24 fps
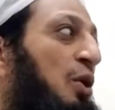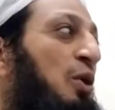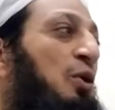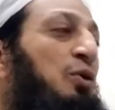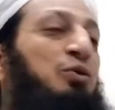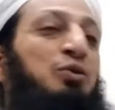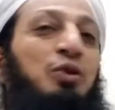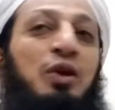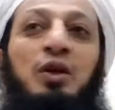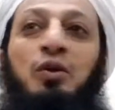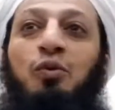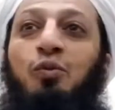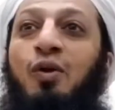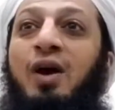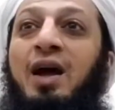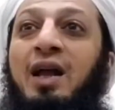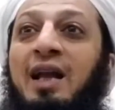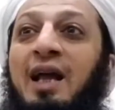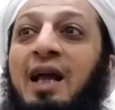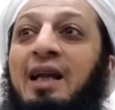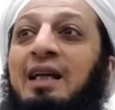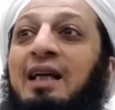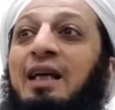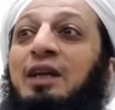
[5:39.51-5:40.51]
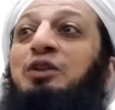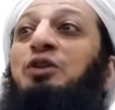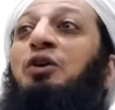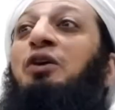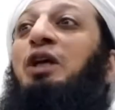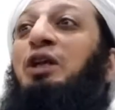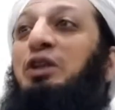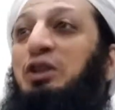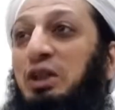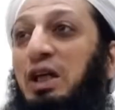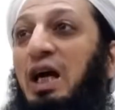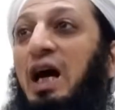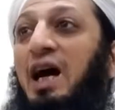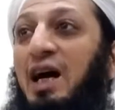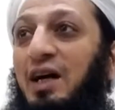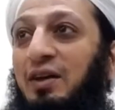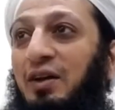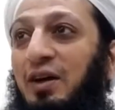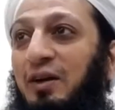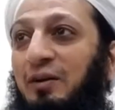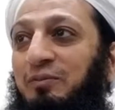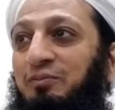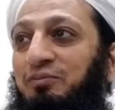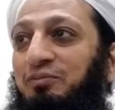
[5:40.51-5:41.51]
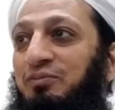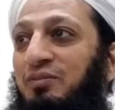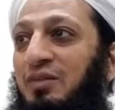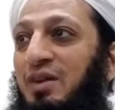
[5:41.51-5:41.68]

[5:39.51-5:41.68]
So he went and he took his shahada.